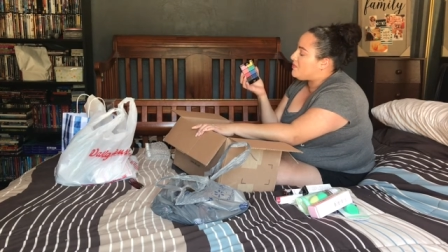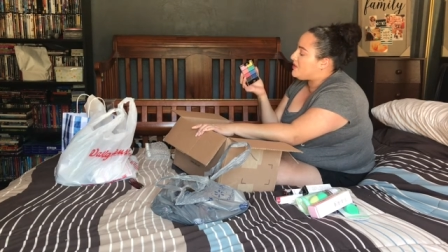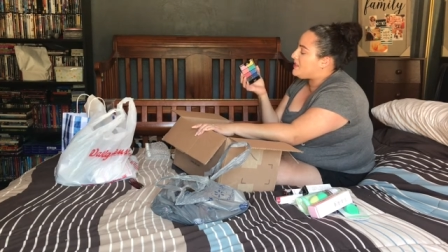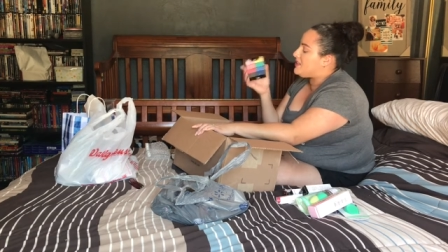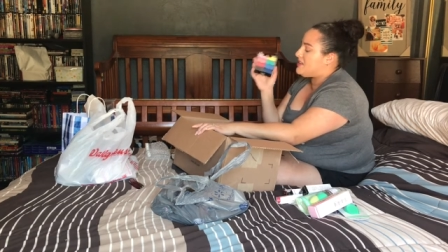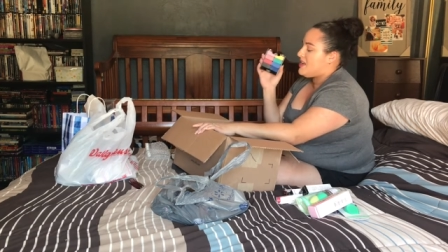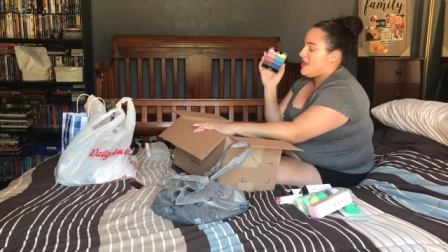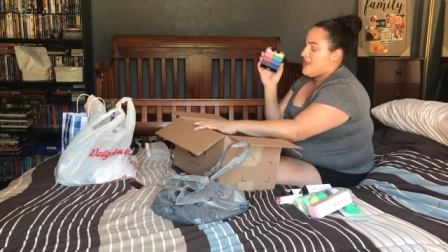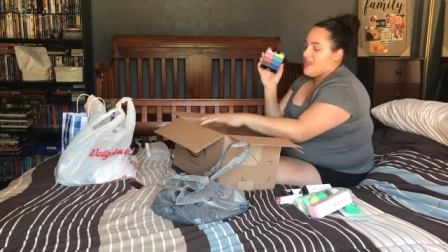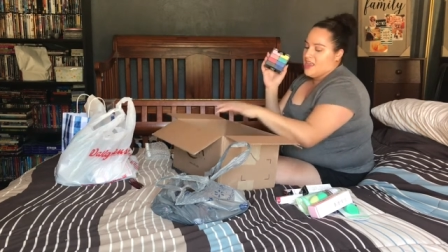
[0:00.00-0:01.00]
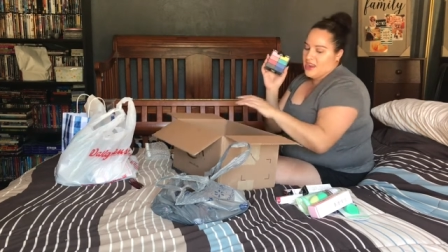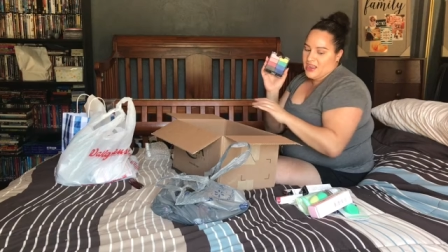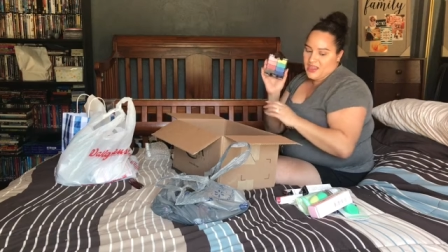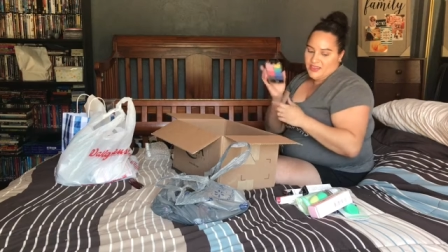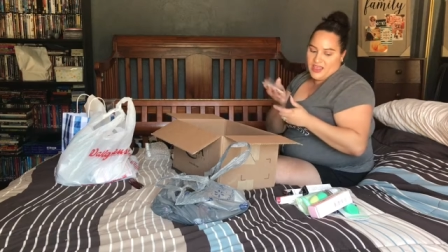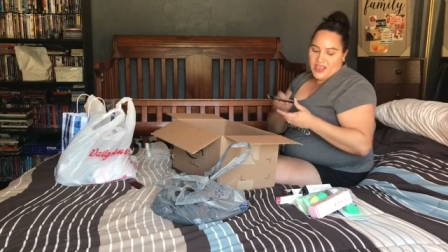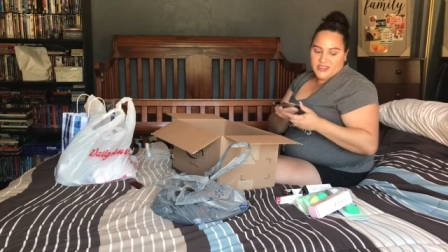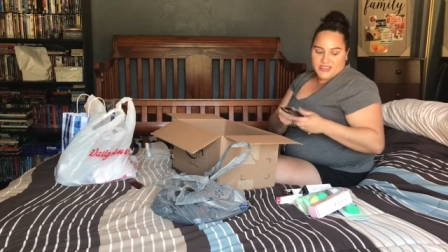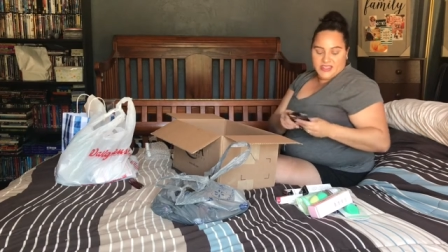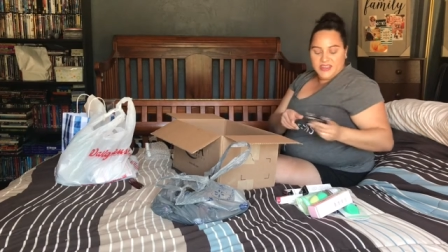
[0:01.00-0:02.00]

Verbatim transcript: with it. And I got that.